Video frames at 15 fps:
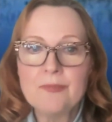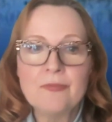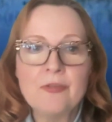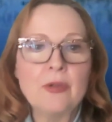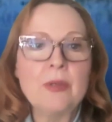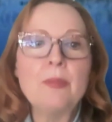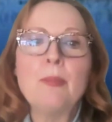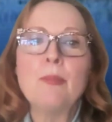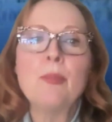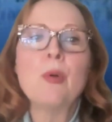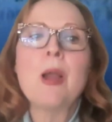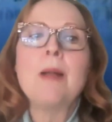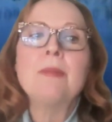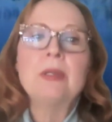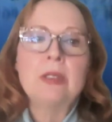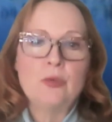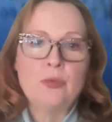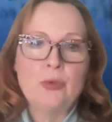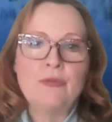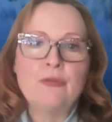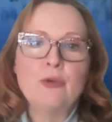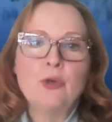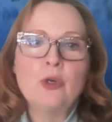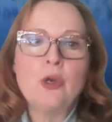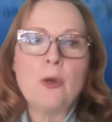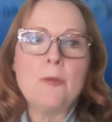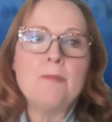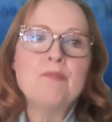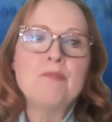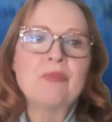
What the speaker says: Very prominent with Virgo.